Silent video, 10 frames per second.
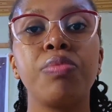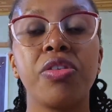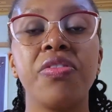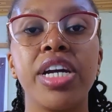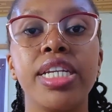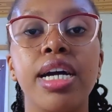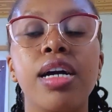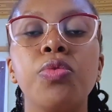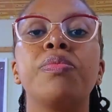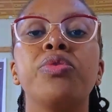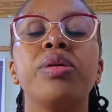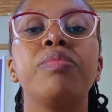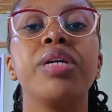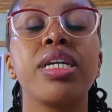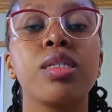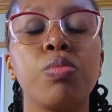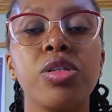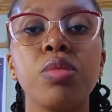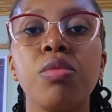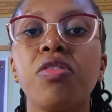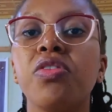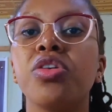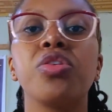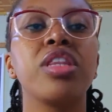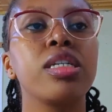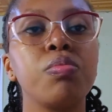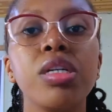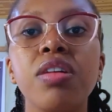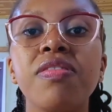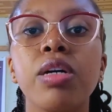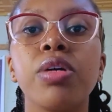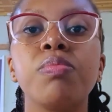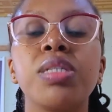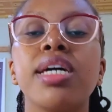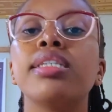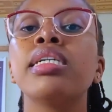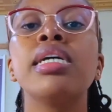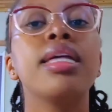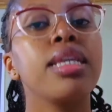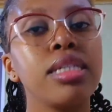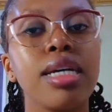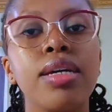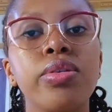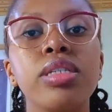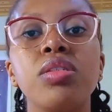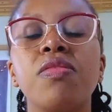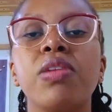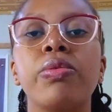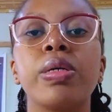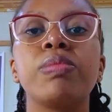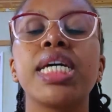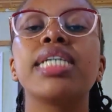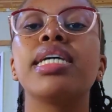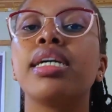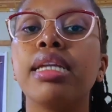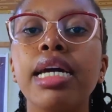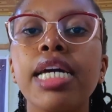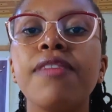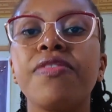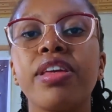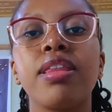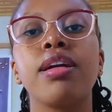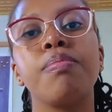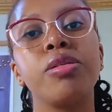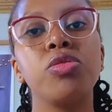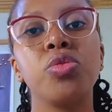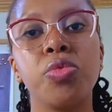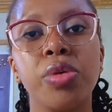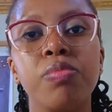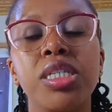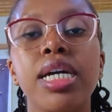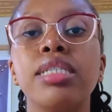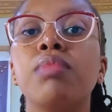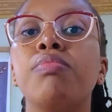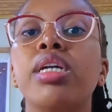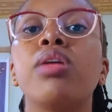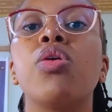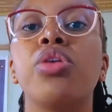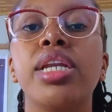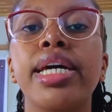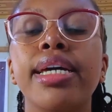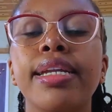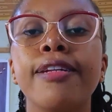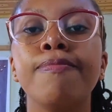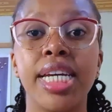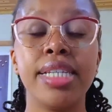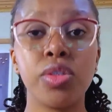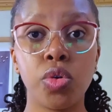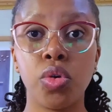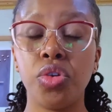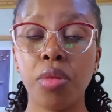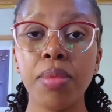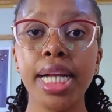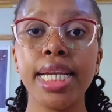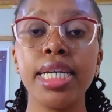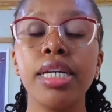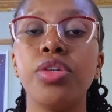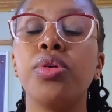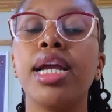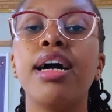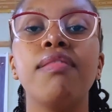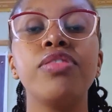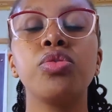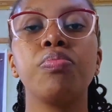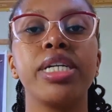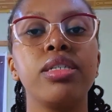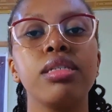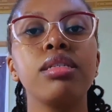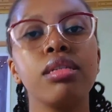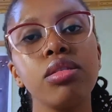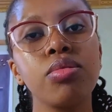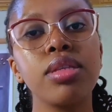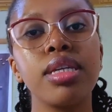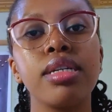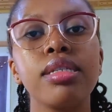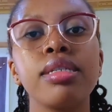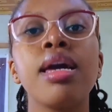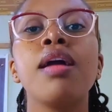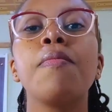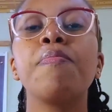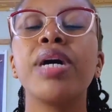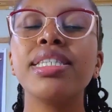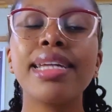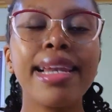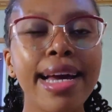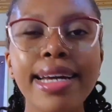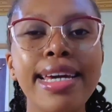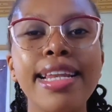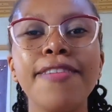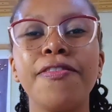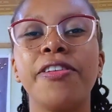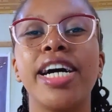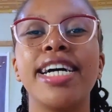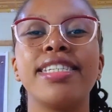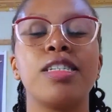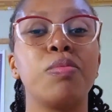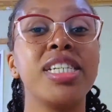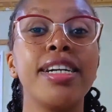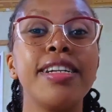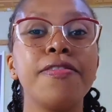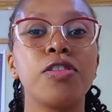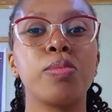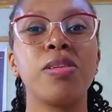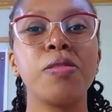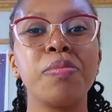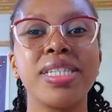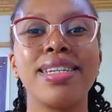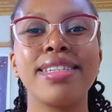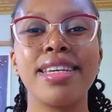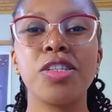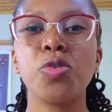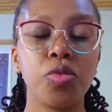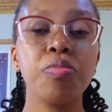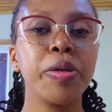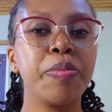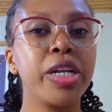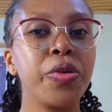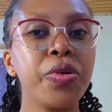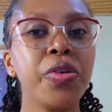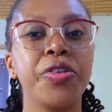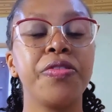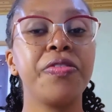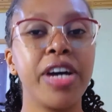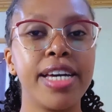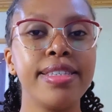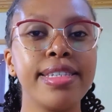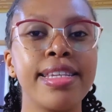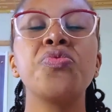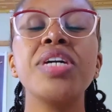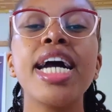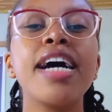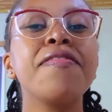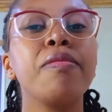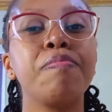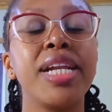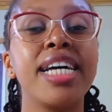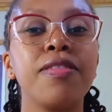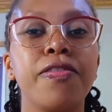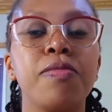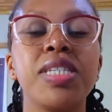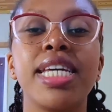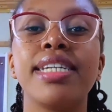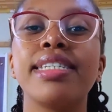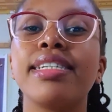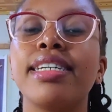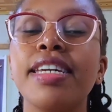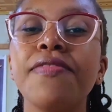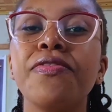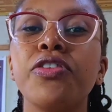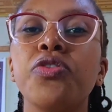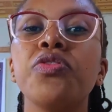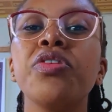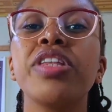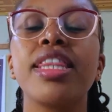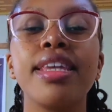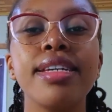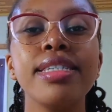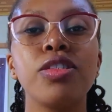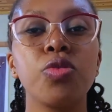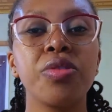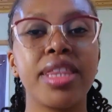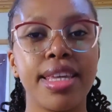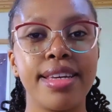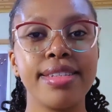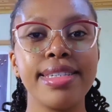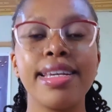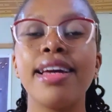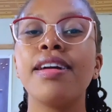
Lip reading: provider will be responsible for the speed of the website, the security of your website, and everything about your website being online. And so normally you'll have to purchase these two things, but luckily for us, especially for small businesses who may be low on funds, we have platforms that give you these two things